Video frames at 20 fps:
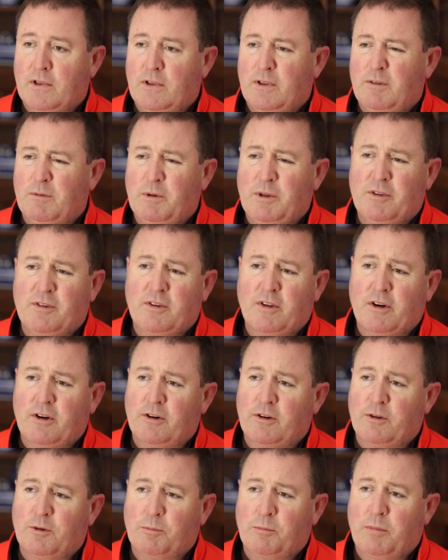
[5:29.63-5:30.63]
and we'd sit
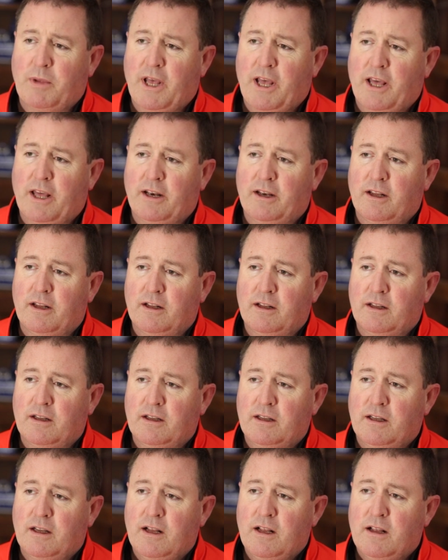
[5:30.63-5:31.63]
on his bed.
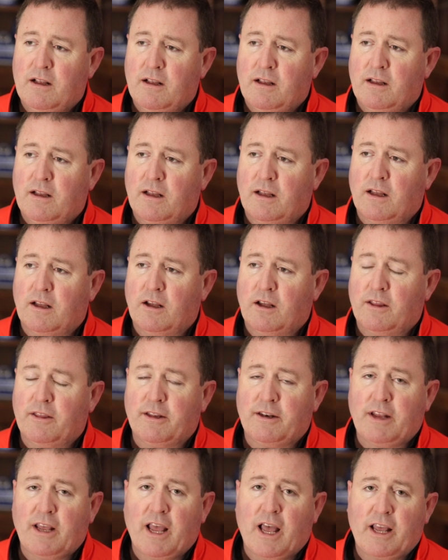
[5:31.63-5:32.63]
On
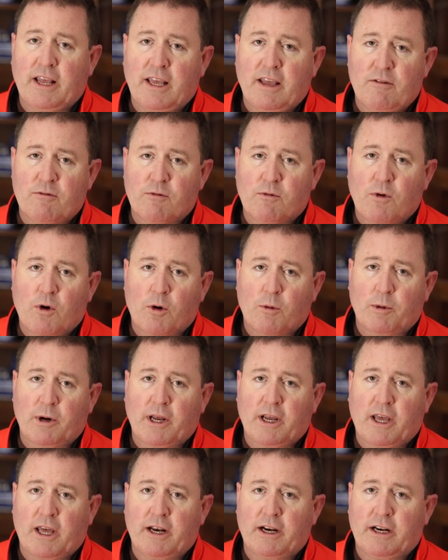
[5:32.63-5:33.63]
the day I came forward,
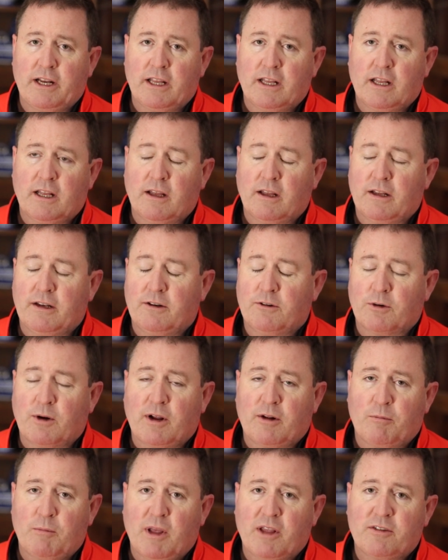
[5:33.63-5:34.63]
I got a
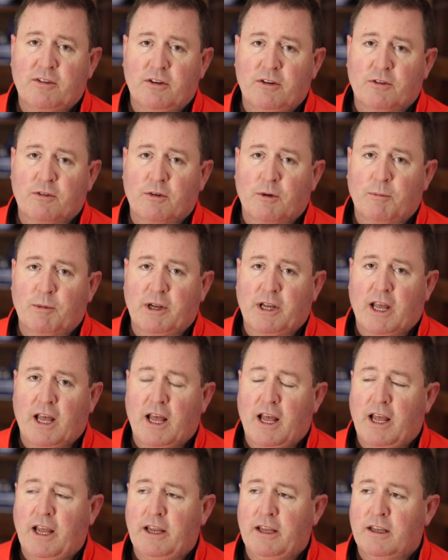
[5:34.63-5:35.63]
direct message from a
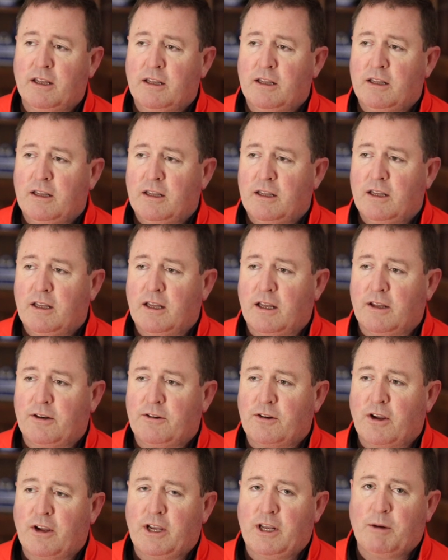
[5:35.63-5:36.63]
guy
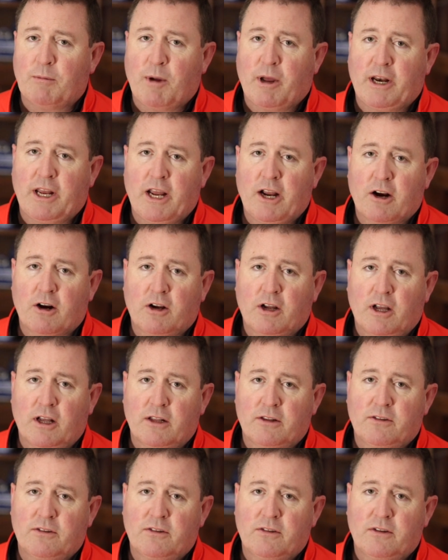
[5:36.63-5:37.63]
talking about
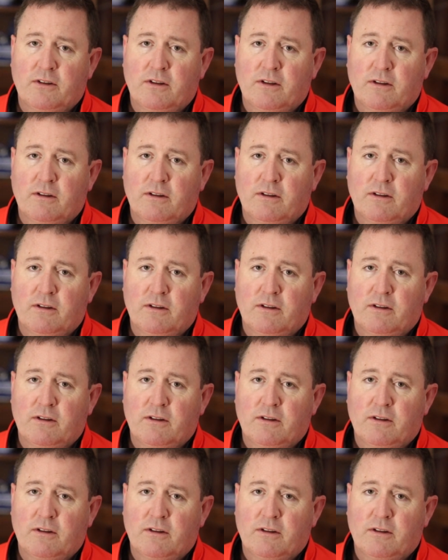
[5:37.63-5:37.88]
haircuts.